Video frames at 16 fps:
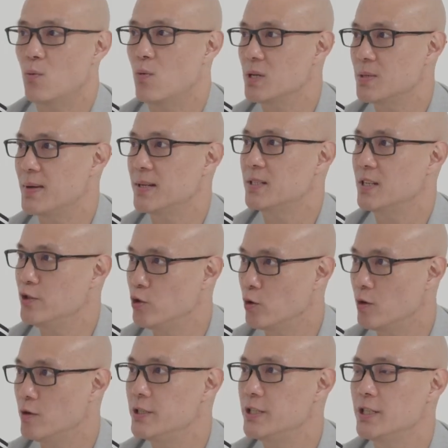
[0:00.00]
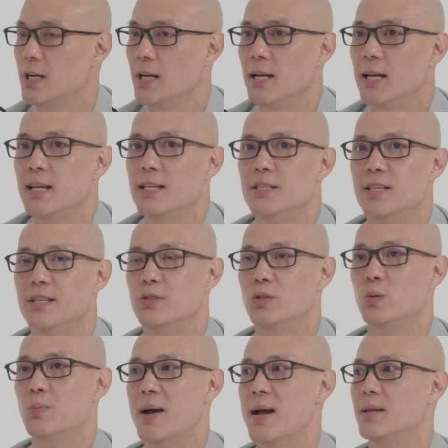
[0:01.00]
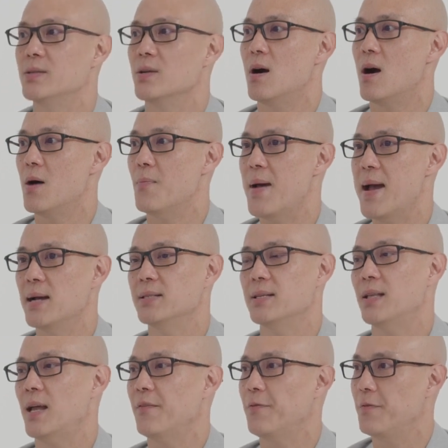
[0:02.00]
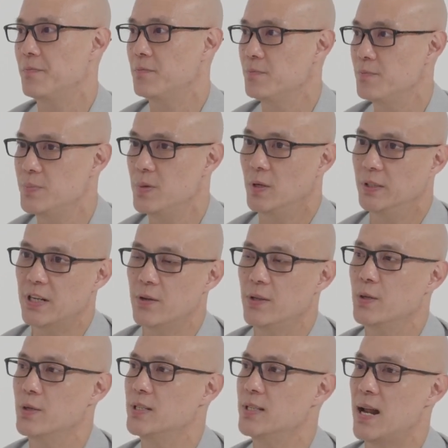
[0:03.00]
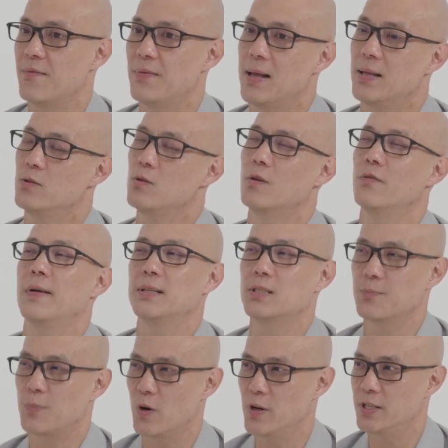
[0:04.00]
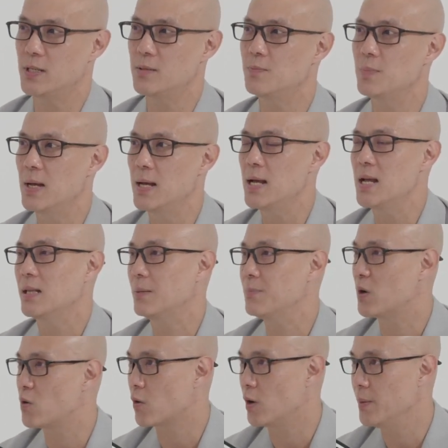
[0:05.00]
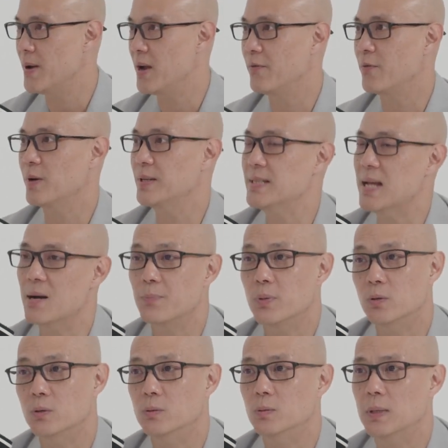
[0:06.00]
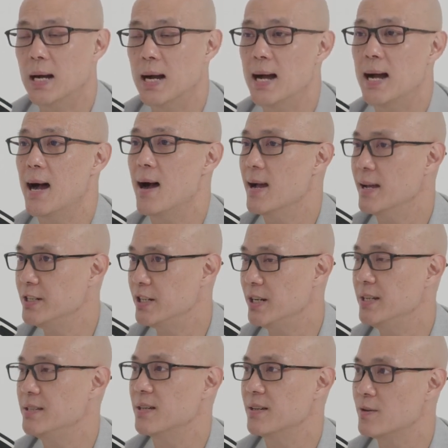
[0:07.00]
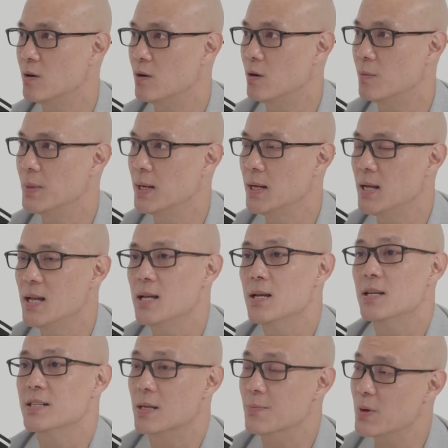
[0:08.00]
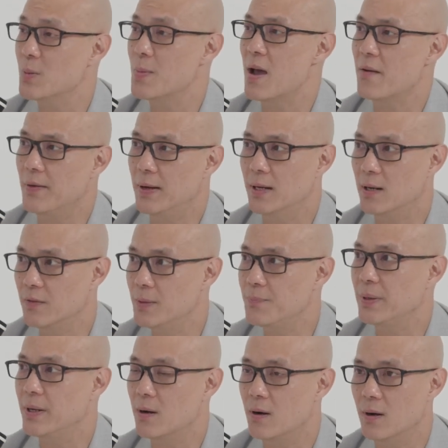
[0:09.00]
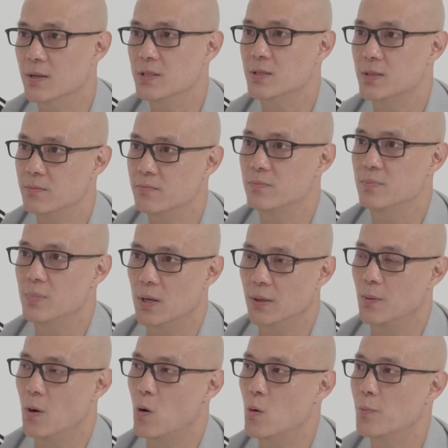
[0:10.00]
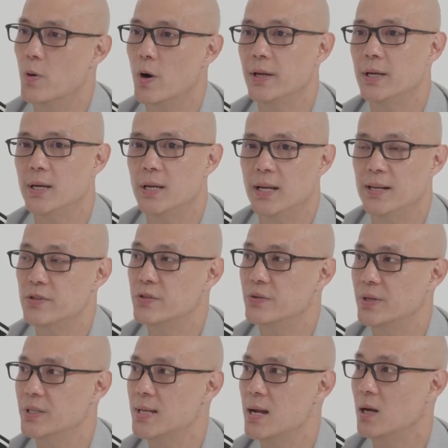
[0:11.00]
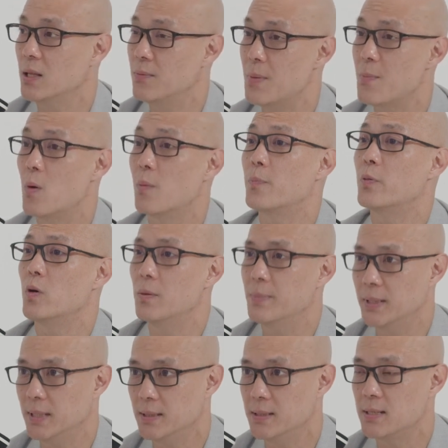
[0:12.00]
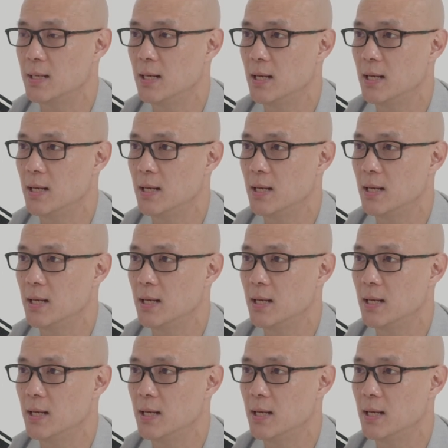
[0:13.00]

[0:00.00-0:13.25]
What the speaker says: Westpac, St. George. Tier 2 banks are banks that have generally doesn't have that lot of exposure, like Macquarie Bank, for example, ING, Suncorp. Some people may have heard of it because the whole broking industry is now a little bit more prominent,